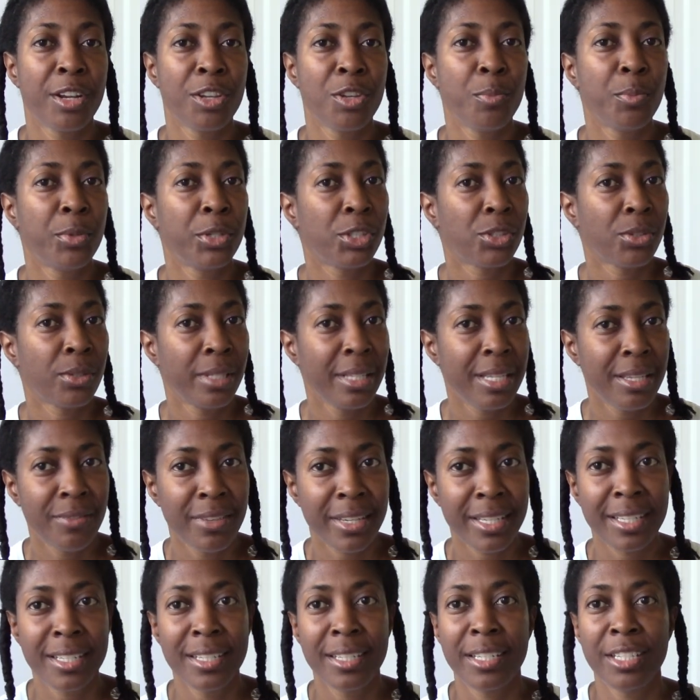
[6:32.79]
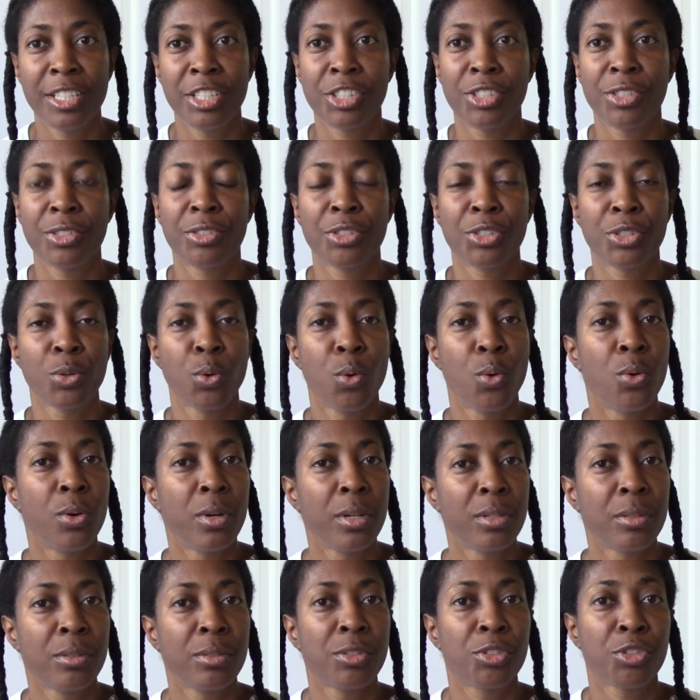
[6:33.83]
You put your leave-in conditioners, your
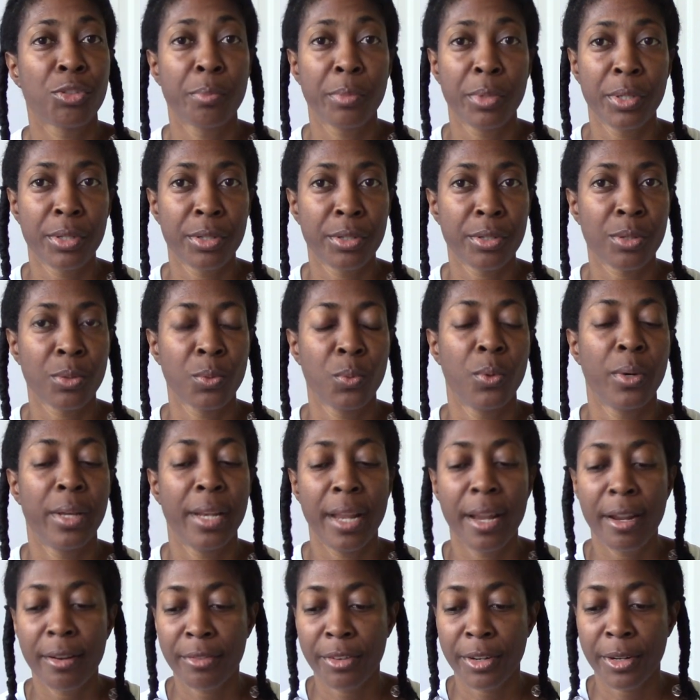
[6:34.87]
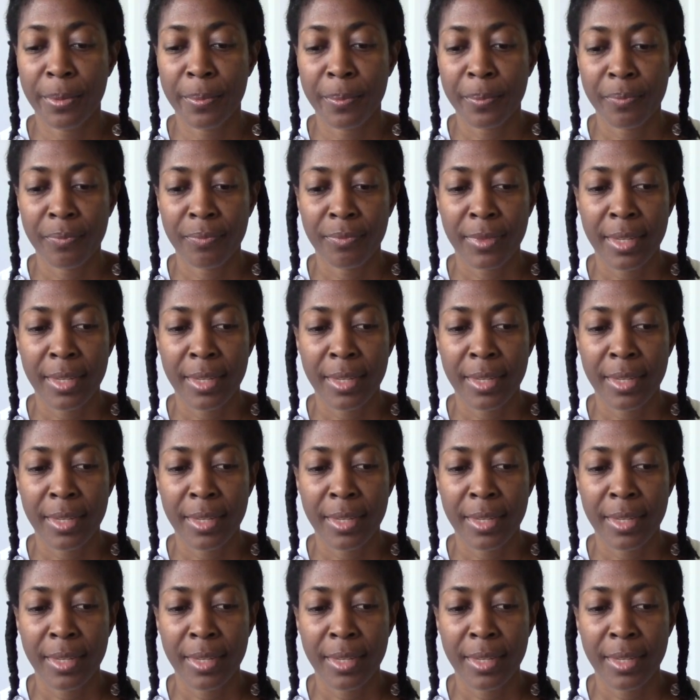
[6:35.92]
oils, your butters, or whatever.